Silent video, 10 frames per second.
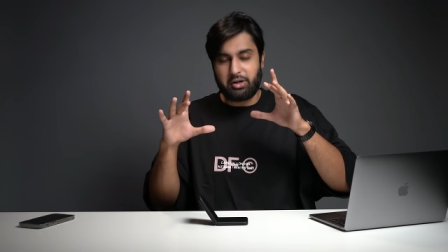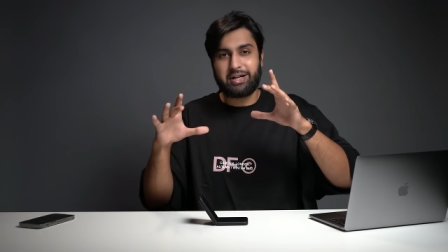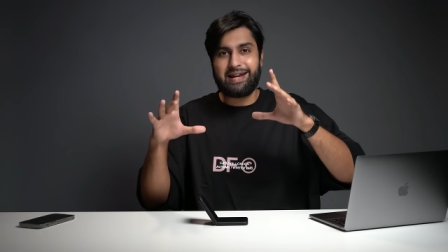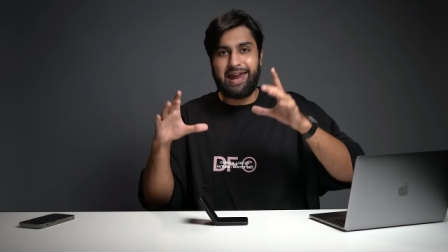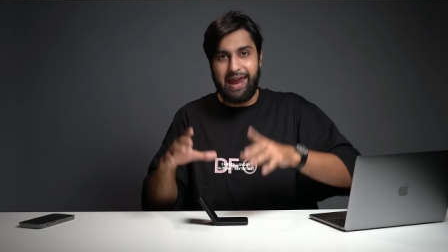are
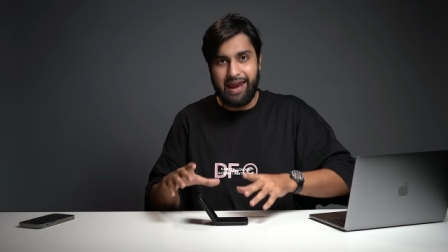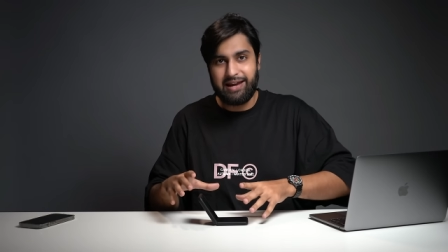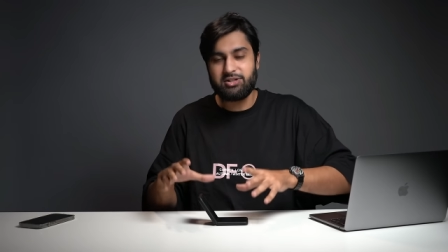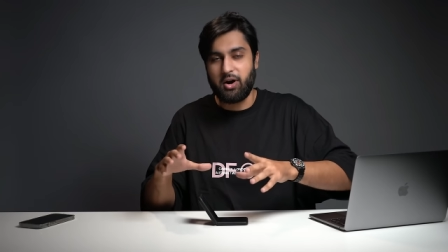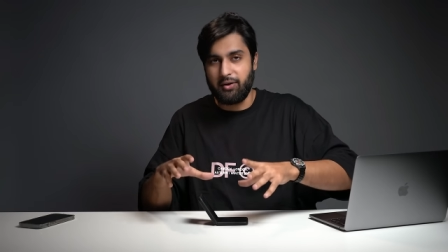gonna
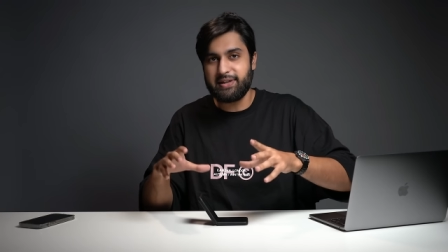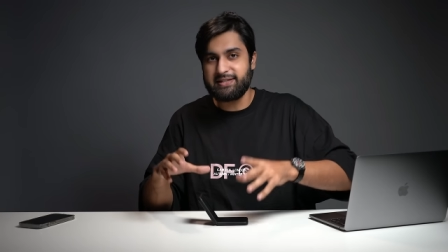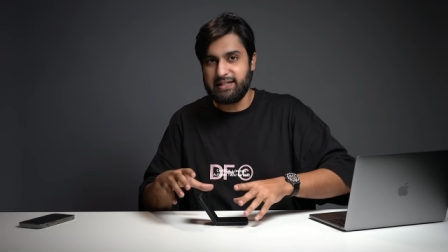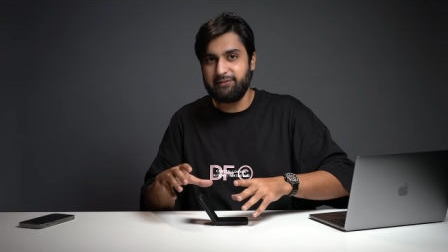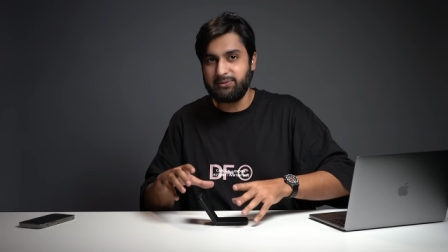hate on the
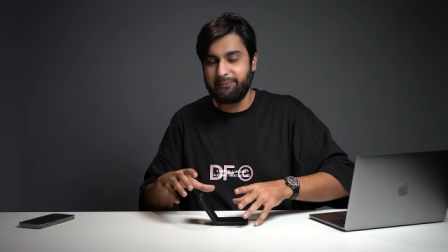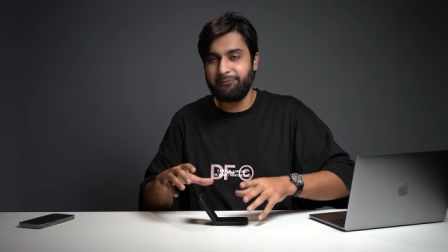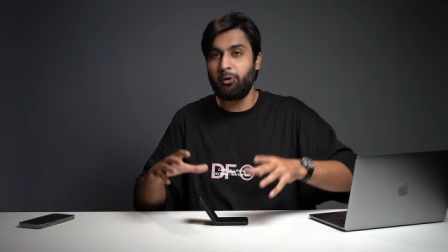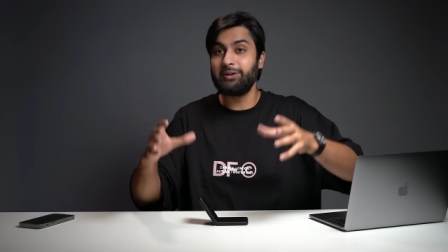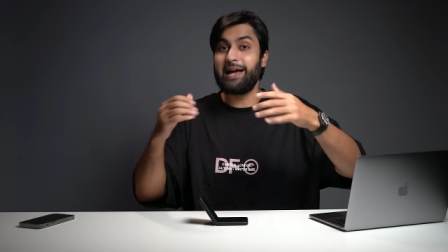Z Flip
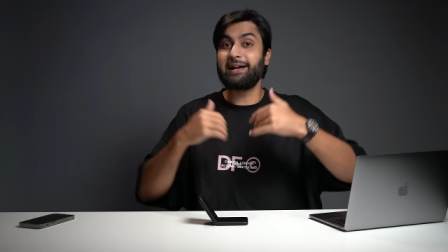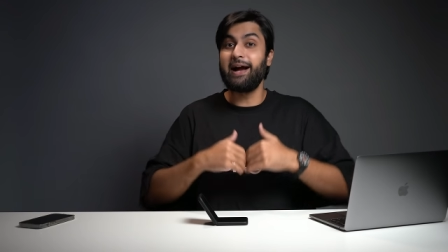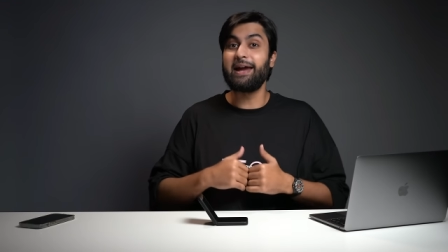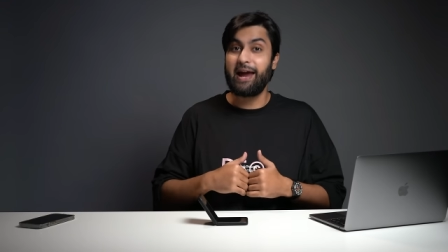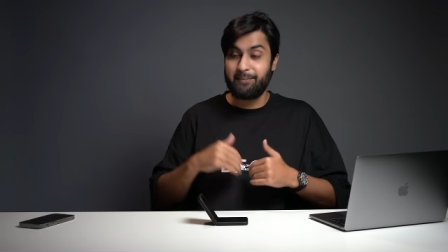4 like
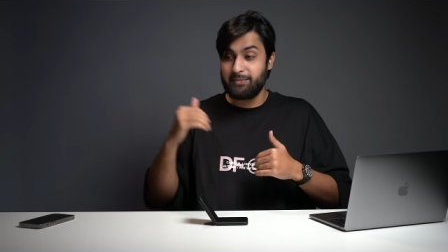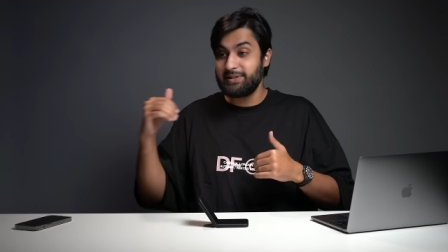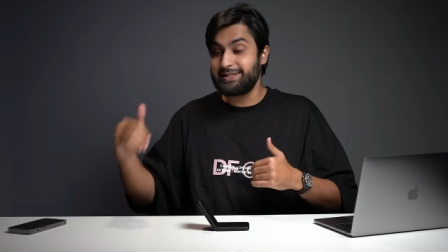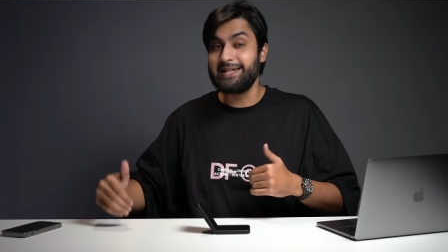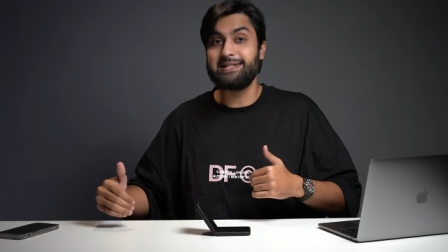I am
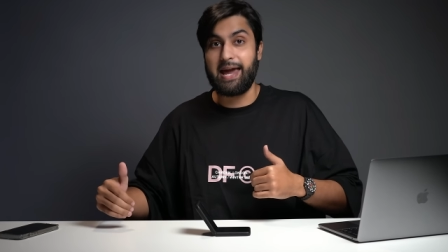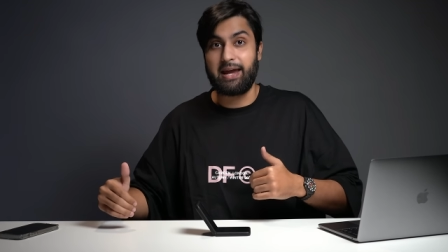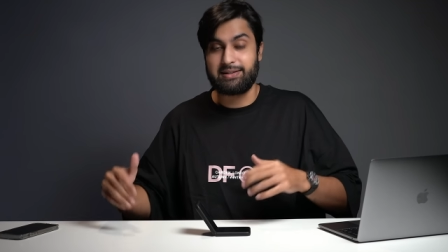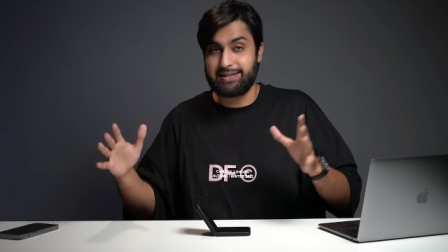today.